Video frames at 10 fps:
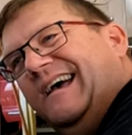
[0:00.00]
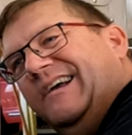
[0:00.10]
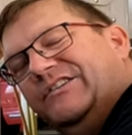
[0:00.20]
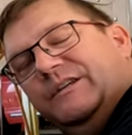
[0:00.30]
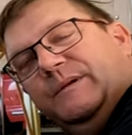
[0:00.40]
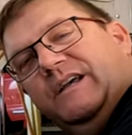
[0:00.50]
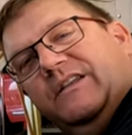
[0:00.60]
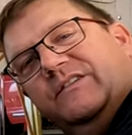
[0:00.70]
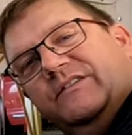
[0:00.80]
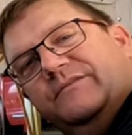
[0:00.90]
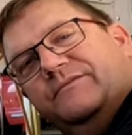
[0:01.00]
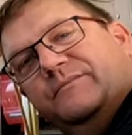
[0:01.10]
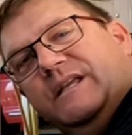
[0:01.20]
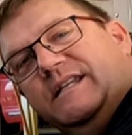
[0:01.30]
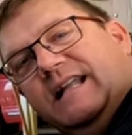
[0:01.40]
actually because
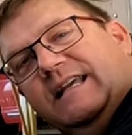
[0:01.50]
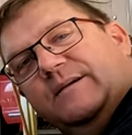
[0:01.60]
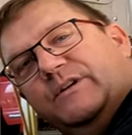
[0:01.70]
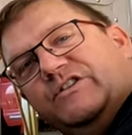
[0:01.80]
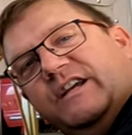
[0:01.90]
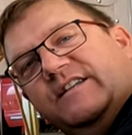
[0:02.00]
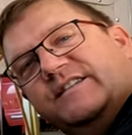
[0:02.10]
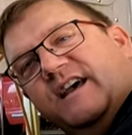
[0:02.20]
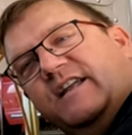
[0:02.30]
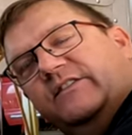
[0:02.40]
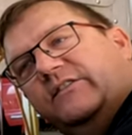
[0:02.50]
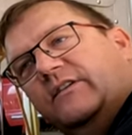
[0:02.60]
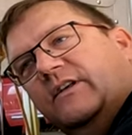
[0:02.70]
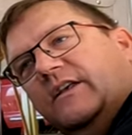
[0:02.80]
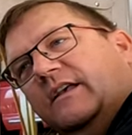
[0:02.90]
of me telling him to check his nuts,
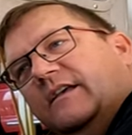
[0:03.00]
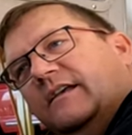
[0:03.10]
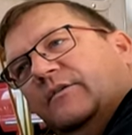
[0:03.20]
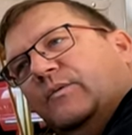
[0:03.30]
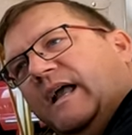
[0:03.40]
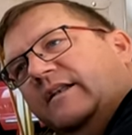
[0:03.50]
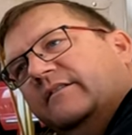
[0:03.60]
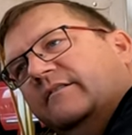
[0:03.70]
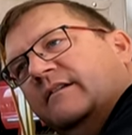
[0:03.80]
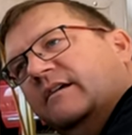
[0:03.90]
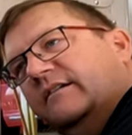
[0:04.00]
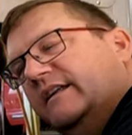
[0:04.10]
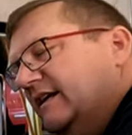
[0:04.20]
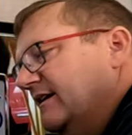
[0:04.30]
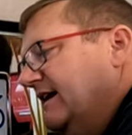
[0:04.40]
went and
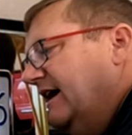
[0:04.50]
did,